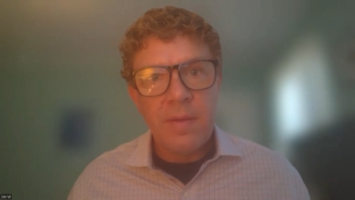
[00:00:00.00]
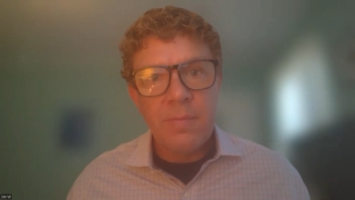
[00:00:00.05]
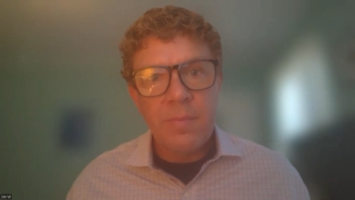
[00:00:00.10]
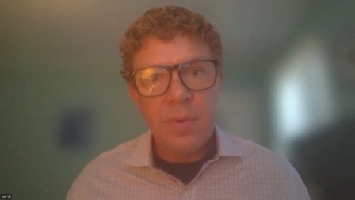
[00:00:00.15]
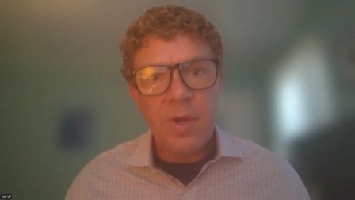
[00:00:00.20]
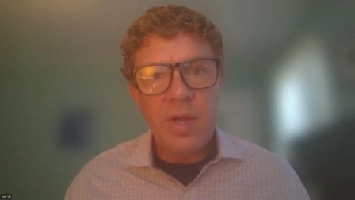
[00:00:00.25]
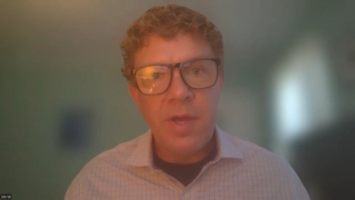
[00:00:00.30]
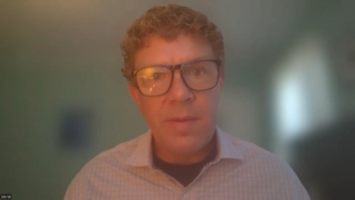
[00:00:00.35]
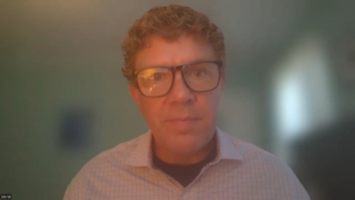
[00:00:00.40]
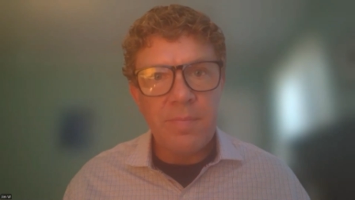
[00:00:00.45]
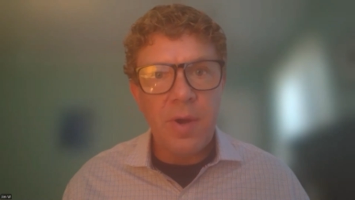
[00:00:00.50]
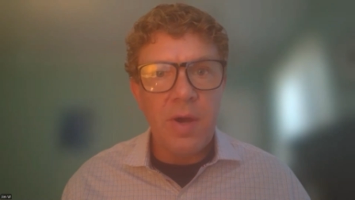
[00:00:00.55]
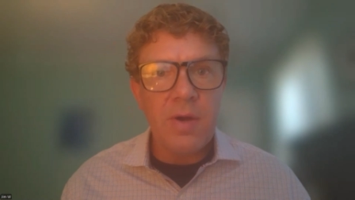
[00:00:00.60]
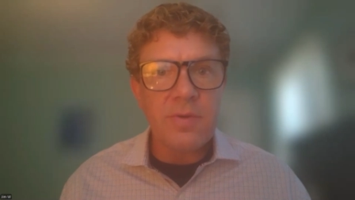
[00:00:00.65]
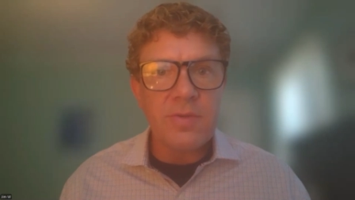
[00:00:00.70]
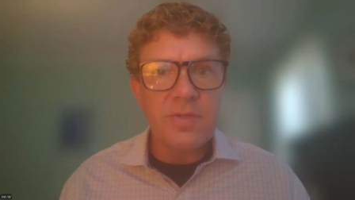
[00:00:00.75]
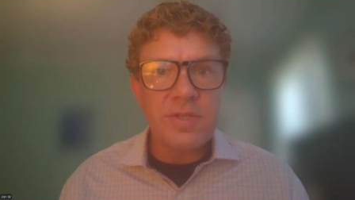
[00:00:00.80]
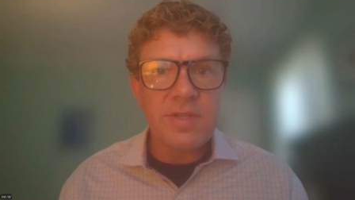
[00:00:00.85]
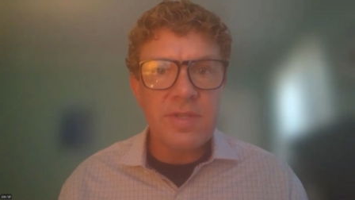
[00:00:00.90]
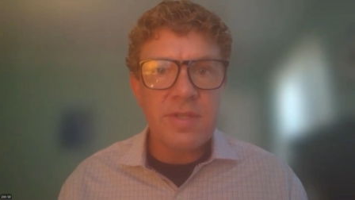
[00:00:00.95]
pre and
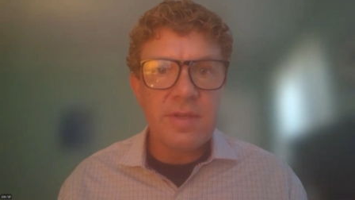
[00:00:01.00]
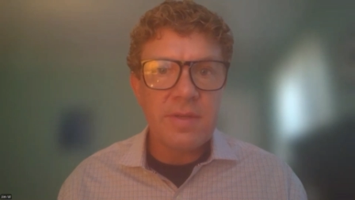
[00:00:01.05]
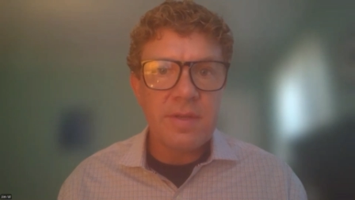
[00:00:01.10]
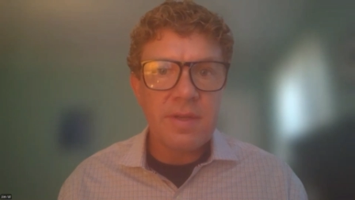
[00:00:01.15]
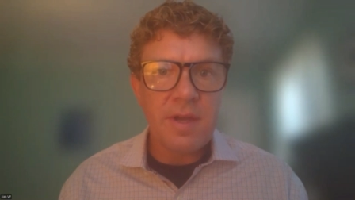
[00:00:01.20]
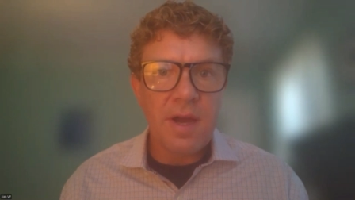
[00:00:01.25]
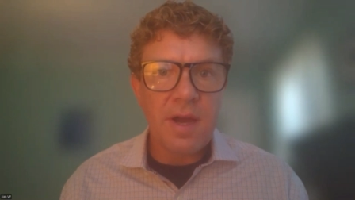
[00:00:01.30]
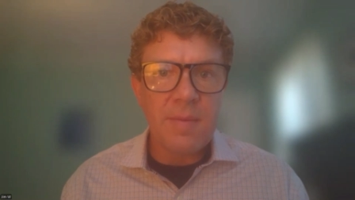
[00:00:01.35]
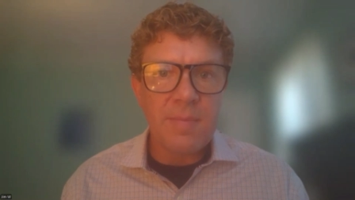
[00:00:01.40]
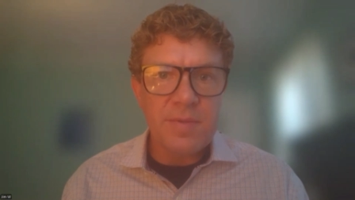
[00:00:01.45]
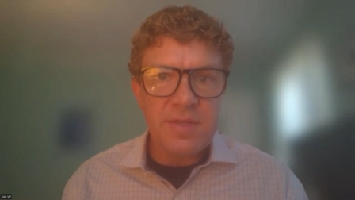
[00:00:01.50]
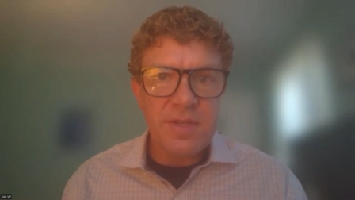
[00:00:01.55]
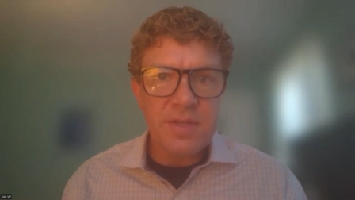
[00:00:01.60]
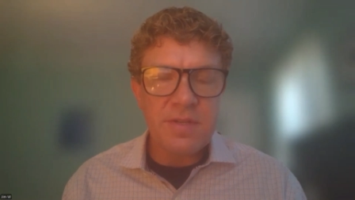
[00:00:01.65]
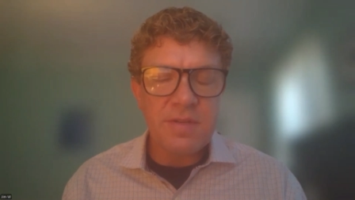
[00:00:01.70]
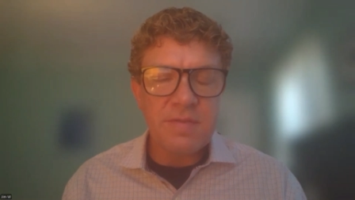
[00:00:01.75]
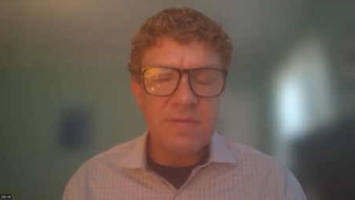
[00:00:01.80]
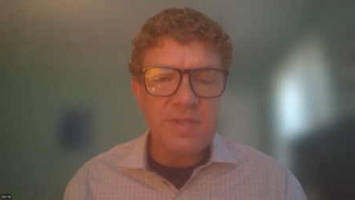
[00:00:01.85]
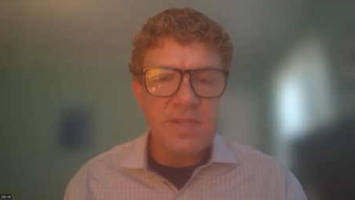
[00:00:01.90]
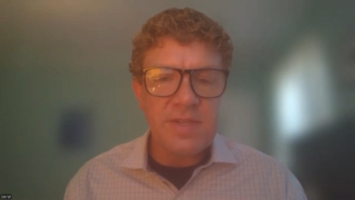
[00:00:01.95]
post
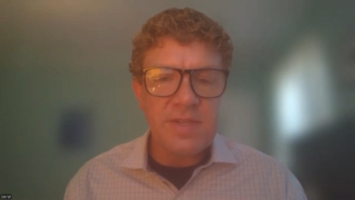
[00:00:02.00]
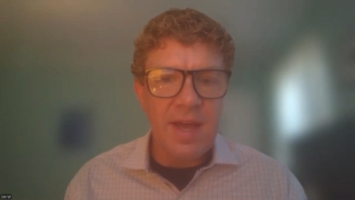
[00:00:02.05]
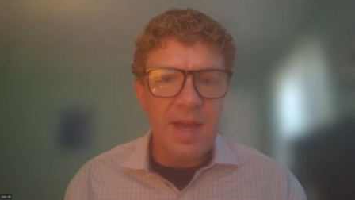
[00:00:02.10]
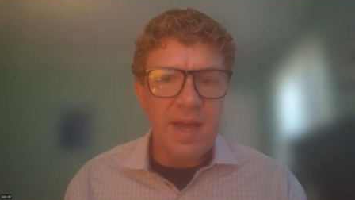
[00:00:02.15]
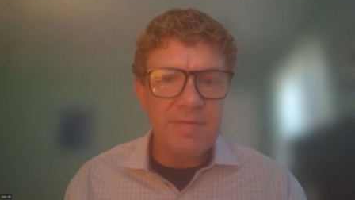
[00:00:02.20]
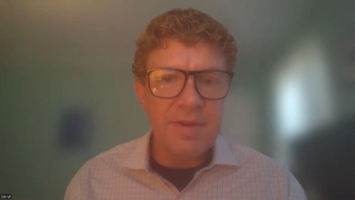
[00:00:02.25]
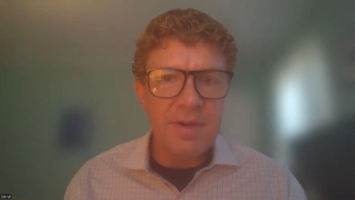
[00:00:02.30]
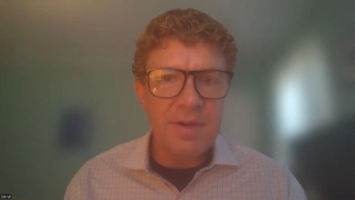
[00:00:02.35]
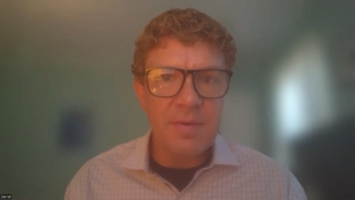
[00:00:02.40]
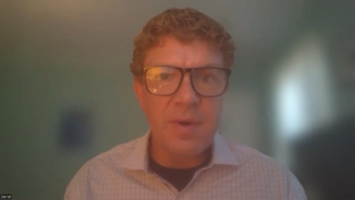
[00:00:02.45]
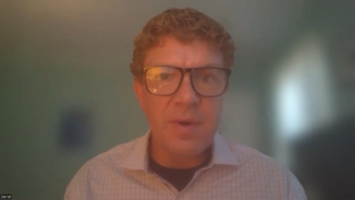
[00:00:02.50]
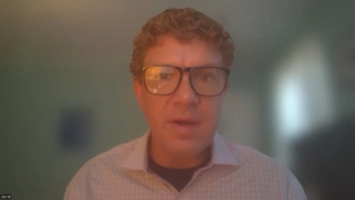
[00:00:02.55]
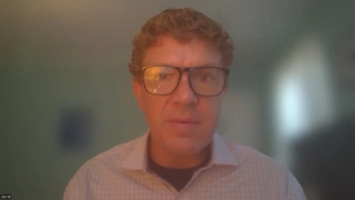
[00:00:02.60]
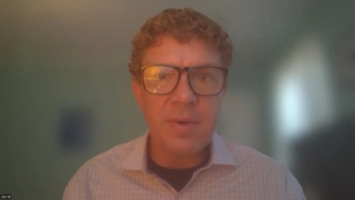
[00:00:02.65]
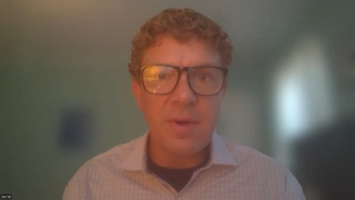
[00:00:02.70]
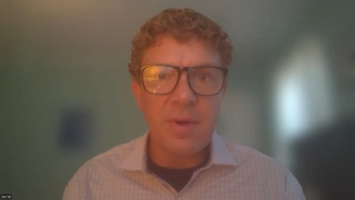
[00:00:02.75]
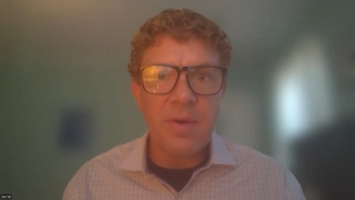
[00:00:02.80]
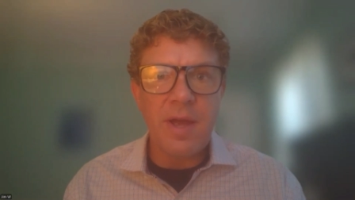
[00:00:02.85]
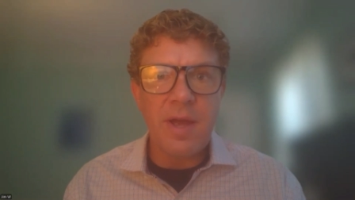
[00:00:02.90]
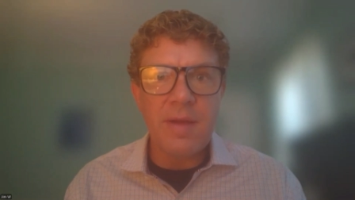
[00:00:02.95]
composition of saliva, where
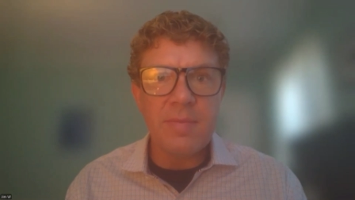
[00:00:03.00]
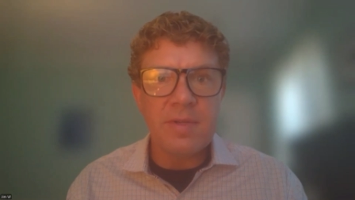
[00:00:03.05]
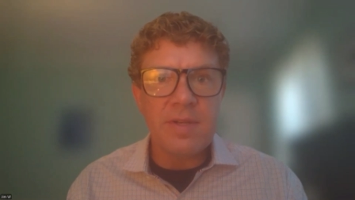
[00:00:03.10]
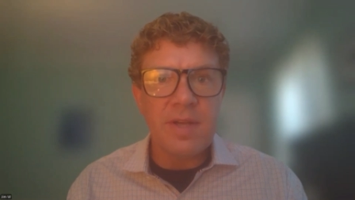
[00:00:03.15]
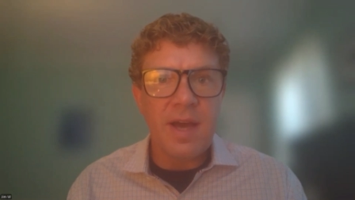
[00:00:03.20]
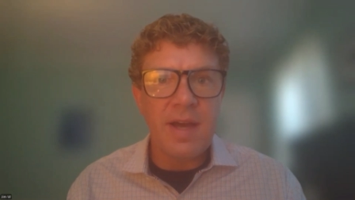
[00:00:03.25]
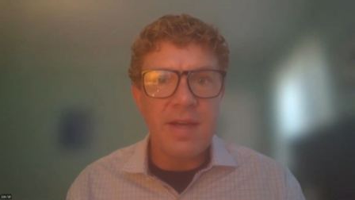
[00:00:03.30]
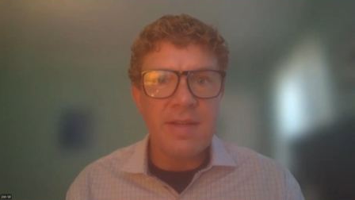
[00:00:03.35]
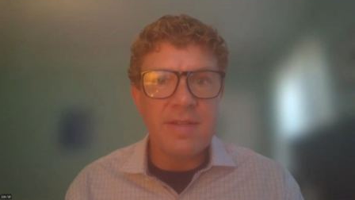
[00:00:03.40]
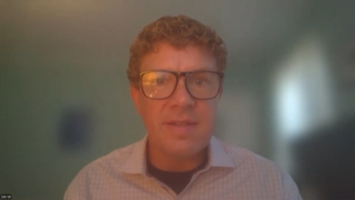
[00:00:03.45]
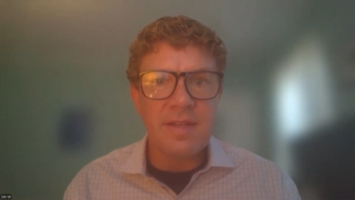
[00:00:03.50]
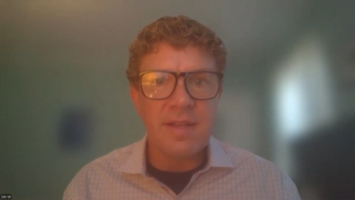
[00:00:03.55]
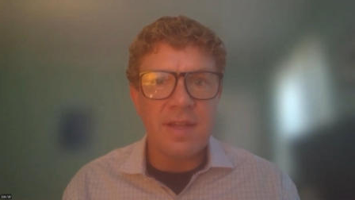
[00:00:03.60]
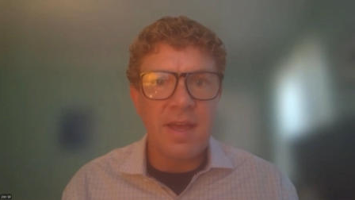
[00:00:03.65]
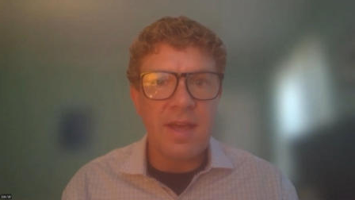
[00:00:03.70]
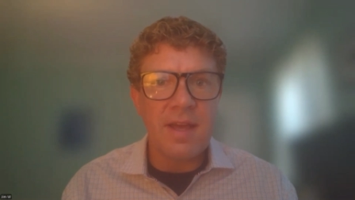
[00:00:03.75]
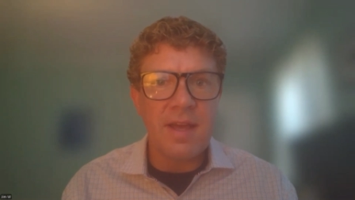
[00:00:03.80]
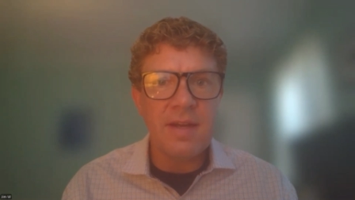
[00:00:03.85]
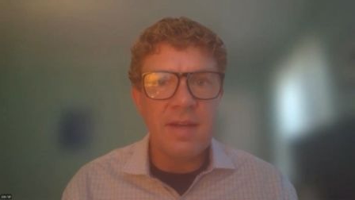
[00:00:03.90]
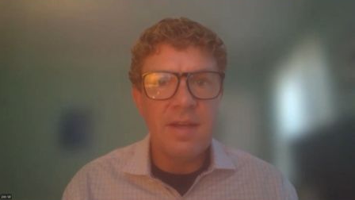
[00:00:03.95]
we were able to
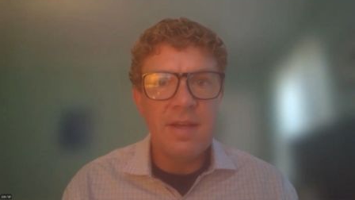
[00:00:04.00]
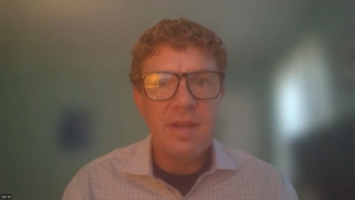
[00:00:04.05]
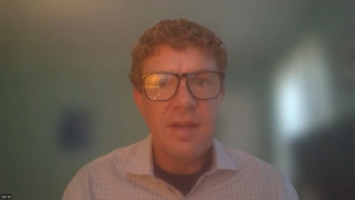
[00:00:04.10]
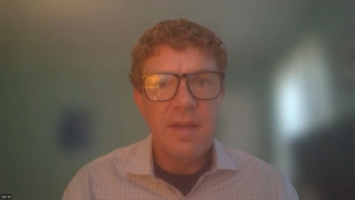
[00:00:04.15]
isolate